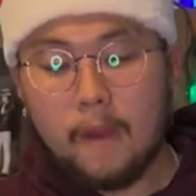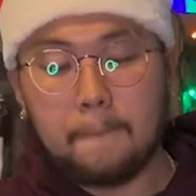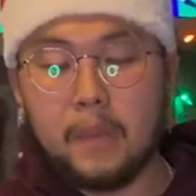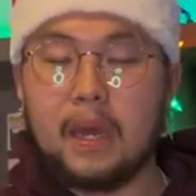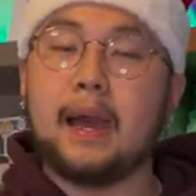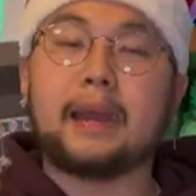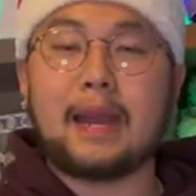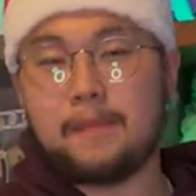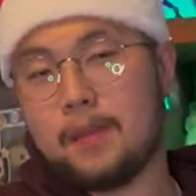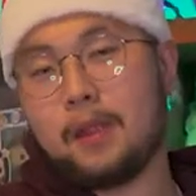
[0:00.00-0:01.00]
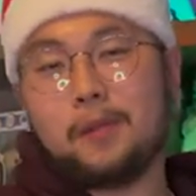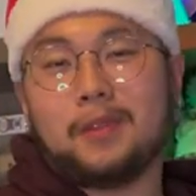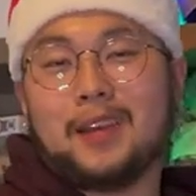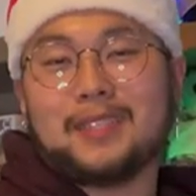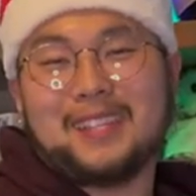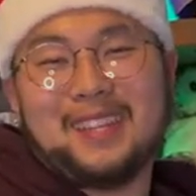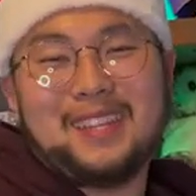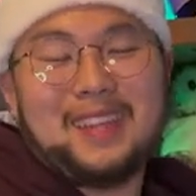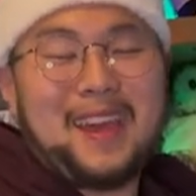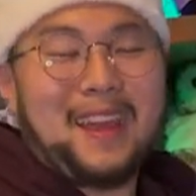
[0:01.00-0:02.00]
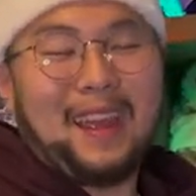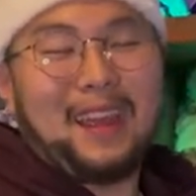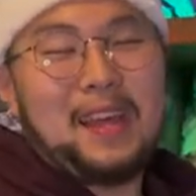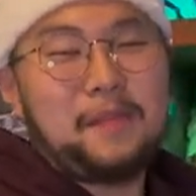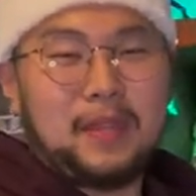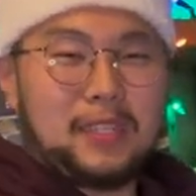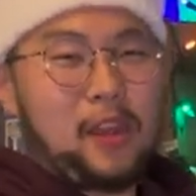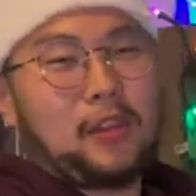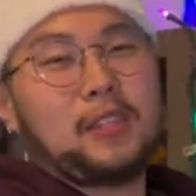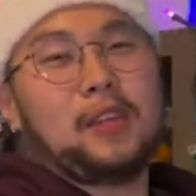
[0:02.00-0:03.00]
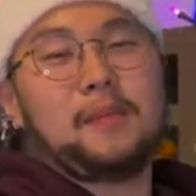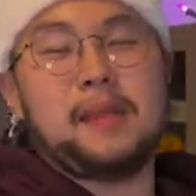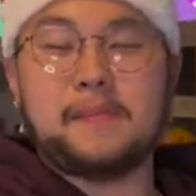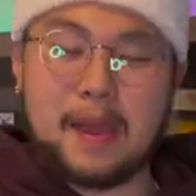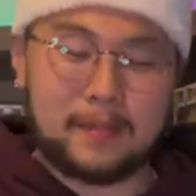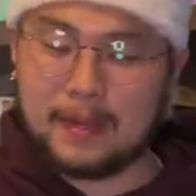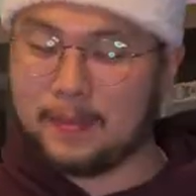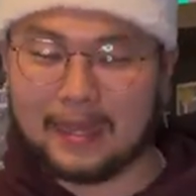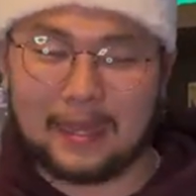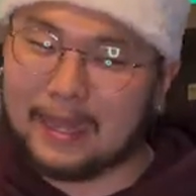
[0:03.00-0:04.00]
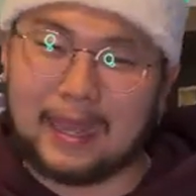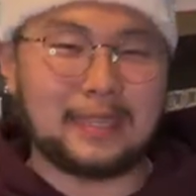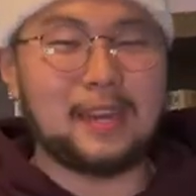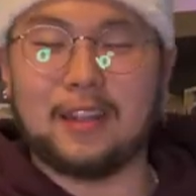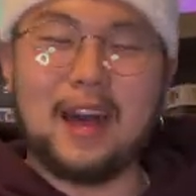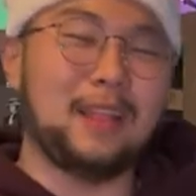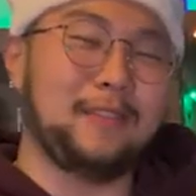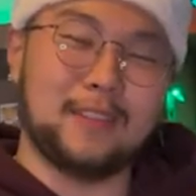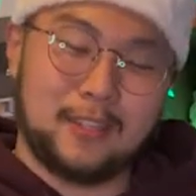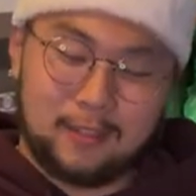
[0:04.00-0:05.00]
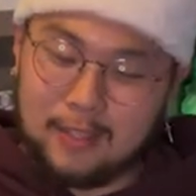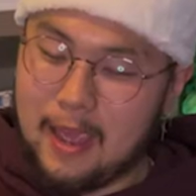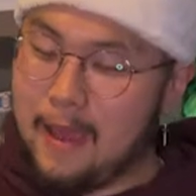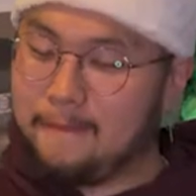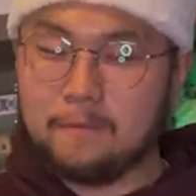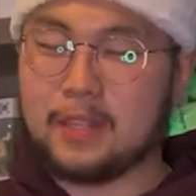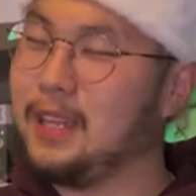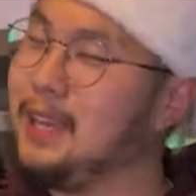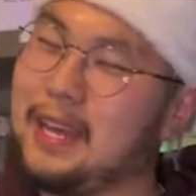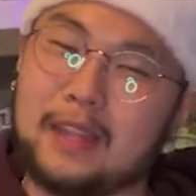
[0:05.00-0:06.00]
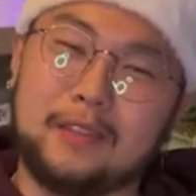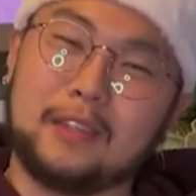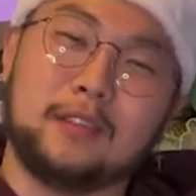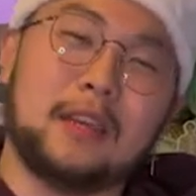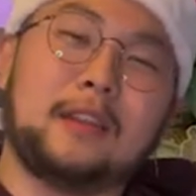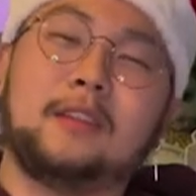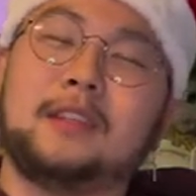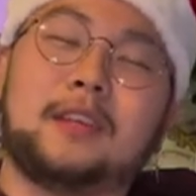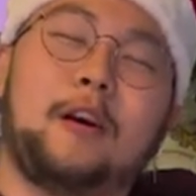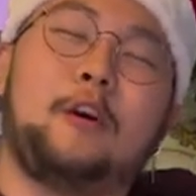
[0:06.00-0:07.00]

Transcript: but I got me a pair of dunks at the end of the day, and I'm gonna cherish them, and I'm giving like a case. I don't know, I love these shoes. Clean, I love these shoes. I know these are